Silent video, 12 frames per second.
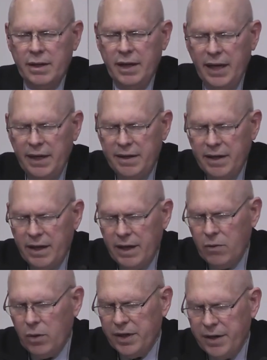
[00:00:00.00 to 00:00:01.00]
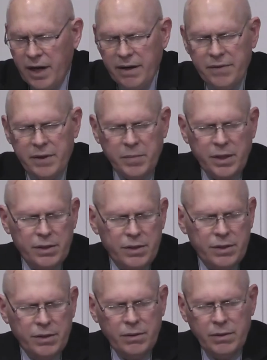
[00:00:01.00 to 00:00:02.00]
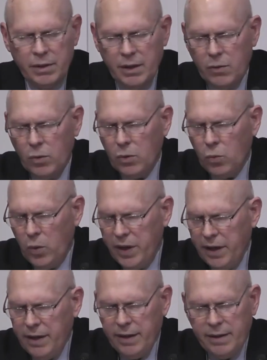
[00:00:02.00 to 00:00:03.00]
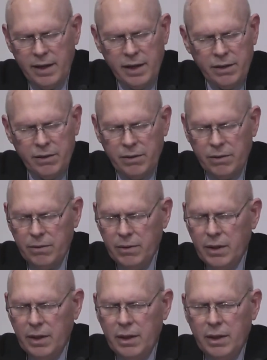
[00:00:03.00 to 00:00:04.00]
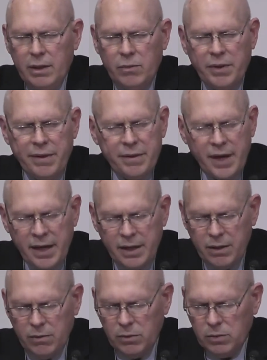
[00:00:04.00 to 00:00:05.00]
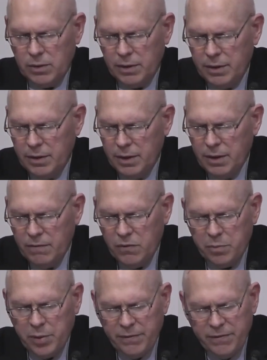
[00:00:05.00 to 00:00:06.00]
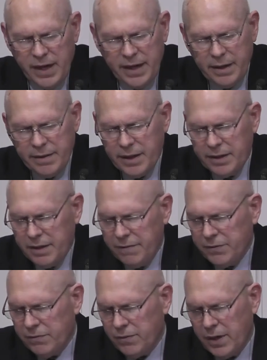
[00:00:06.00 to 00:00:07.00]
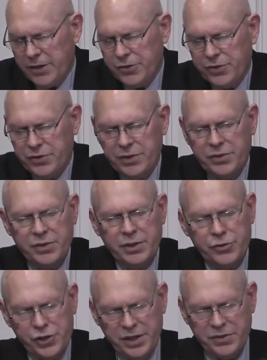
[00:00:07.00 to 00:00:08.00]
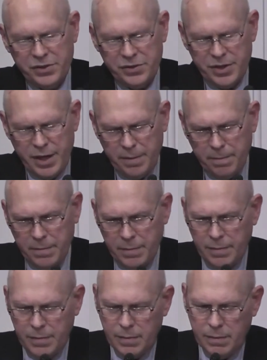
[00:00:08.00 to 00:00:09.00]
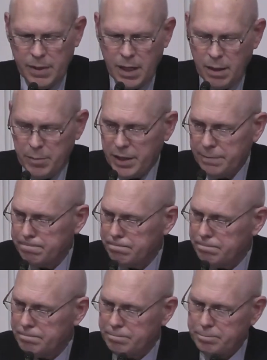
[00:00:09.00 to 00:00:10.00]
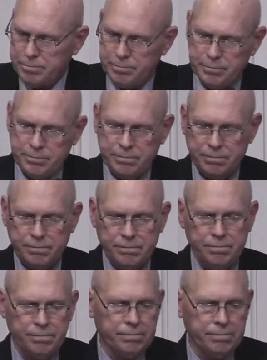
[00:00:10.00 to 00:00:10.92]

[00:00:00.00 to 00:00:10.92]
he did what none of them could do and what we cannot do. We thank you, Lord, for providing that gift of righteousness. In Jesus' name, amen. amen.